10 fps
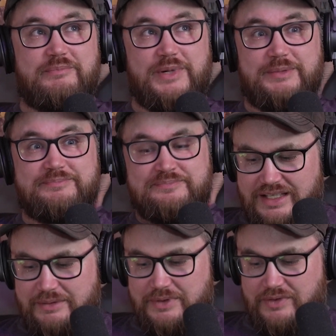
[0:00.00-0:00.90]
But
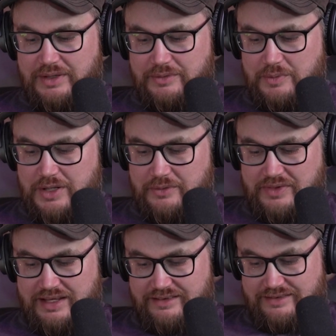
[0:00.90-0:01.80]
it was one of those
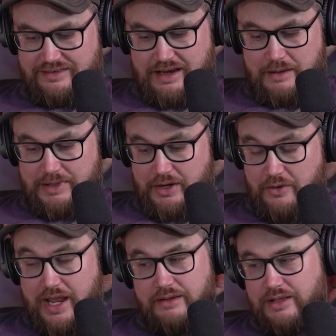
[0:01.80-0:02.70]
things. It's like, I'm like,
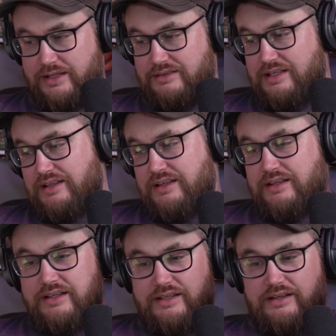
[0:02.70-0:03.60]
okay, well,
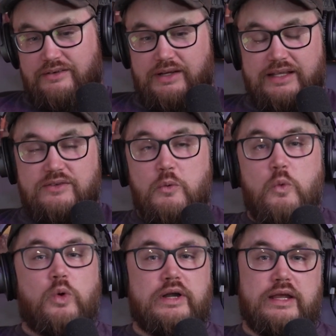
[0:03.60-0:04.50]
it's a
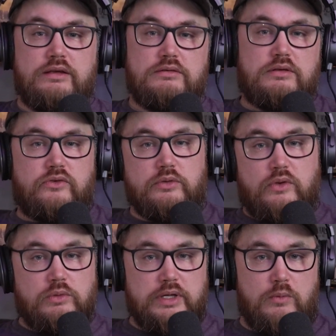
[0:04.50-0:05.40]
warning, so it's
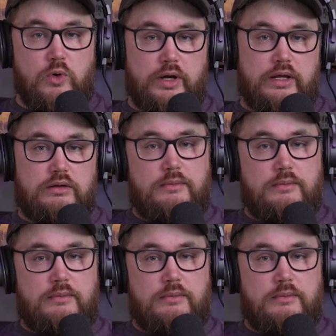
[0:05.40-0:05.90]
only a warning.